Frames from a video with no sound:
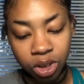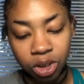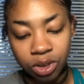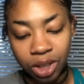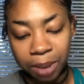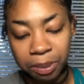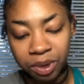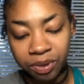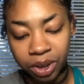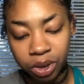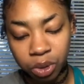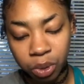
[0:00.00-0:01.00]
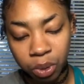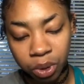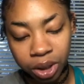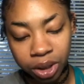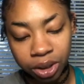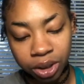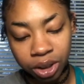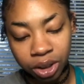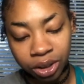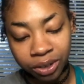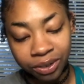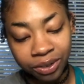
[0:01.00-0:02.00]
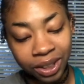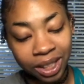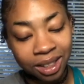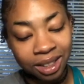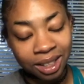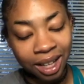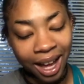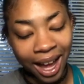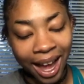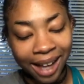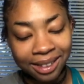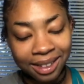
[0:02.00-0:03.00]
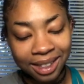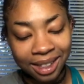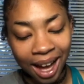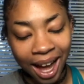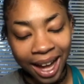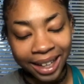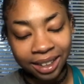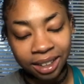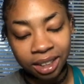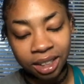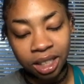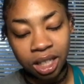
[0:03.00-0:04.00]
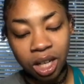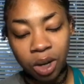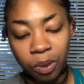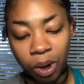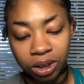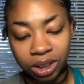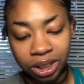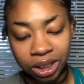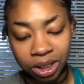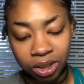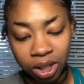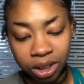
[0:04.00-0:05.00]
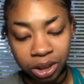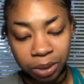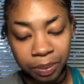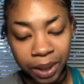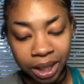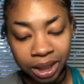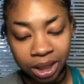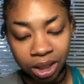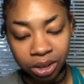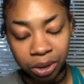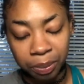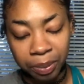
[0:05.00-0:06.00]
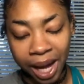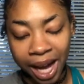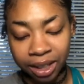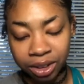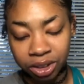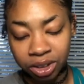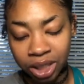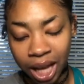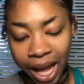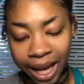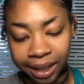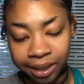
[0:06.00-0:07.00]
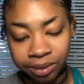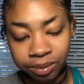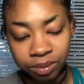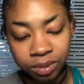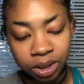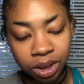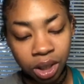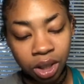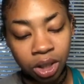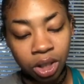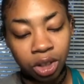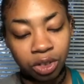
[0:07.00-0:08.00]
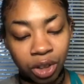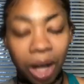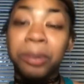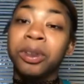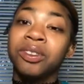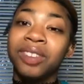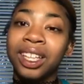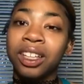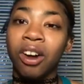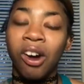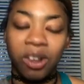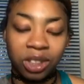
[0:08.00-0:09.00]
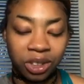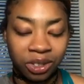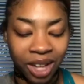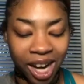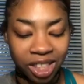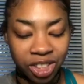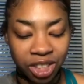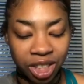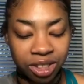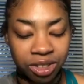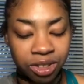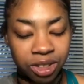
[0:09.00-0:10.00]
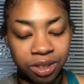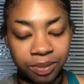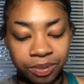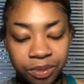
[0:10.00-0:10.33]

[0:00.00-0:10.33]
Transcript: Try moving toward your feet, head, side, while still on your belly, on your back, or side. Try moving in all directions.